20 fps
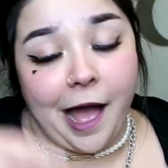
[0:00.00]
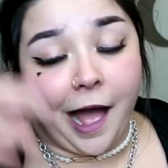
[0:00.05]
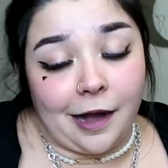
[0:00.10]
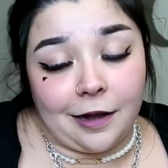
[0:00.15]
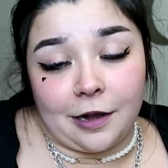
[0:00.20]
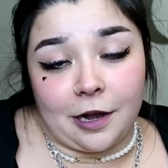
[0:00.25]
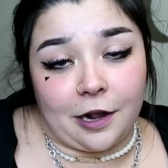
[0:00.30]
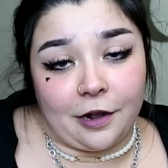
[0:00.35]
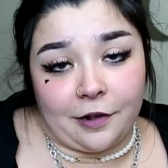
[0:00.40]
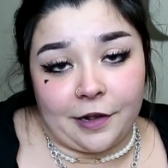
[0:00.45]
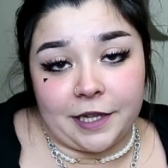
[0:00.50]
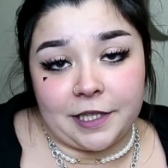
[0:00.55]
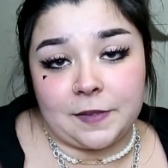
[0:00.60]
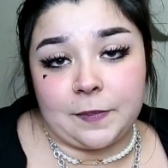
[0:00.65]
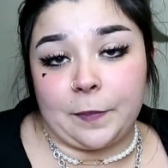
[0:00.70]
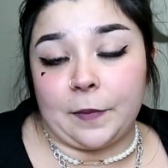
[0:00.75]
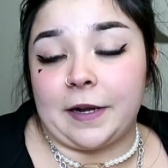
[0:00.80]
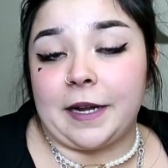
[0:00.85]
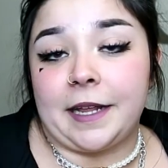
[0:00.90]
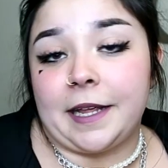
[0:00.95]
I don't know, it's
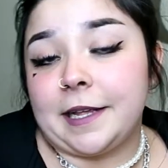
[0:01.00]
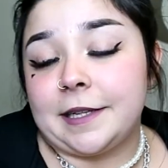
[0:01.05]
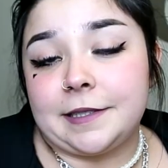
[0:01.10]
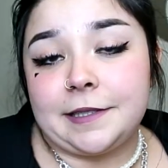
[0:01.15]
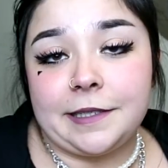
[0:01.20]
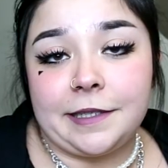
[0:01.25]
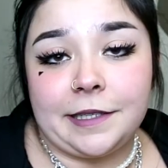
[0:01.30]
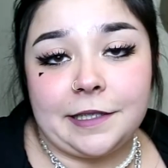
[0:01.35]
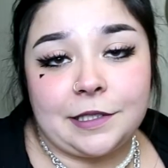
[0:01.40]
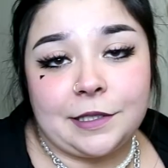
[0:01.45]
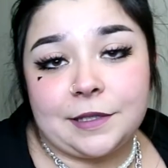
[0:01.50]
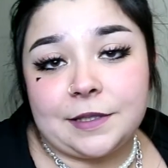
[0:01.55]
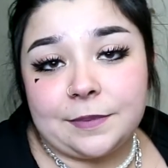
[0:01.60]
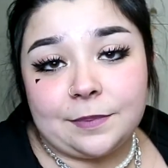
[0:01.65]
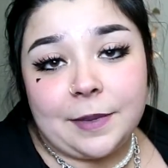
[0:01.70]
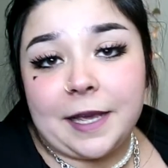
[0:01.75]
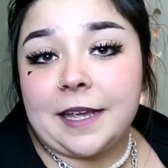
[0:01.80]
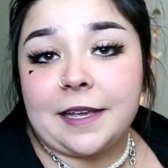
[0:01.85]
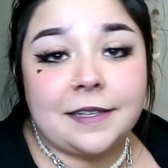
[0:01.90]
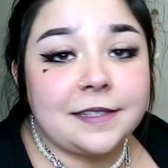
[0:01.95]
pretty easy. You just
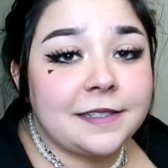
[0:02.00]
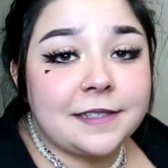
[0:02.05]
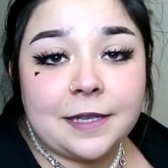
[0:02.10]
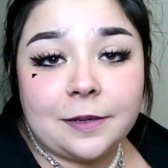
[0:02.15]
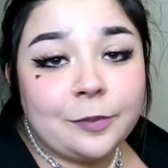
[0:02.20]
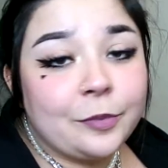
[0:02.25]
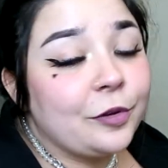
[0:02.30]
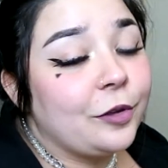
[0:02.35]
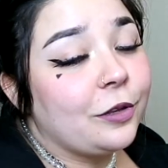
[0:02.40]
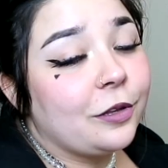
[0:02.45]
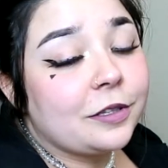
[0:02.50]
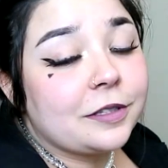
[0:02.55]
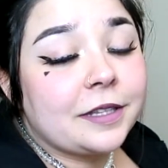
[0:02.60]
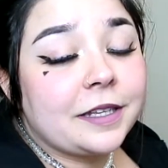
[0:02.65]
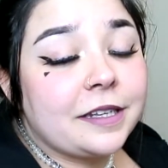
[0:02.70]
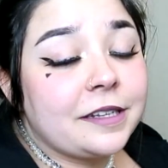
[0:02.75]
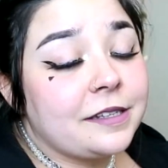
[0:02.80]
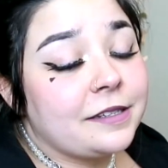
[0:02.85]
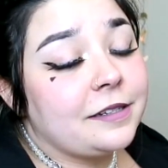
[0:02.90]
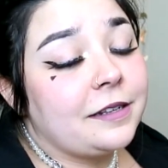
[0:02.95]
make a symbol and
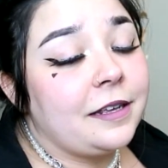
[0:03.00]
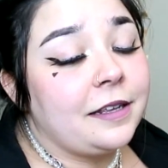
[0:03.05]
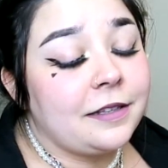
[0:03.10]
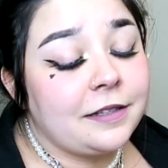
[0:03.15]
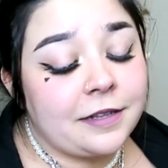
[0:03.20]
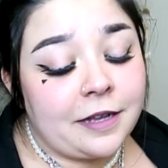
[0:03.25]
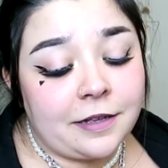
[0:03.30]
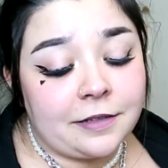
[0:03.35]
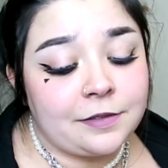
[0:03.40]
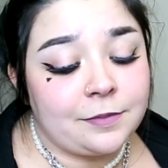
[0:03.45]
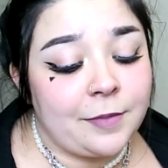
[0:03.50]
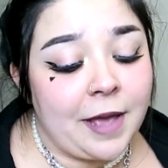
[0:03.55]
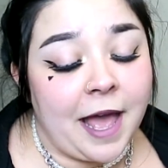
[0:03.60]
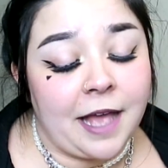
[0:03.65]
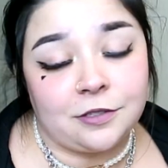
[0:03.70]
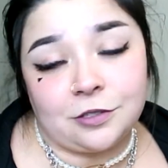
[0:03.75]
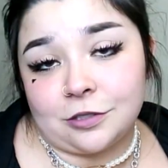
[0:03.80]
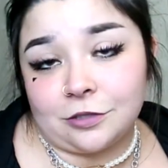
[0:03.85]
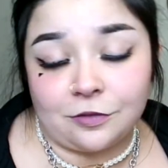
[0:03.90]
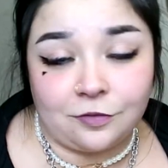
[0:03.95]
then it does
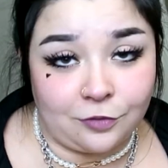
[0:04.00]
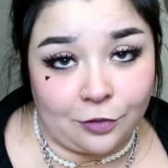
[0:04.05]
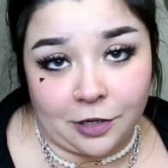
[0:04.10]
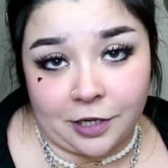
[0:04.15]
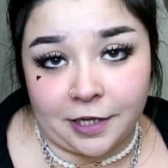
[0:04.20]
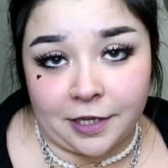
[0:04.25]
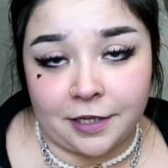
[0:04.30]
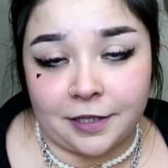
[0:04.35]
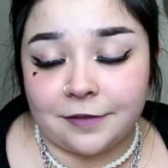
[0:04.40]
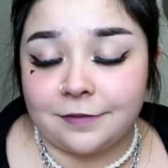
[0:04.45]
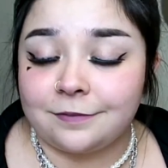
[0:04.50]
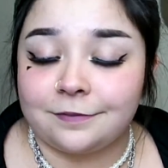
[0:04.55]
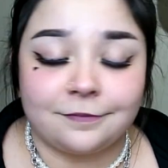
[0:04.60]
magic for you.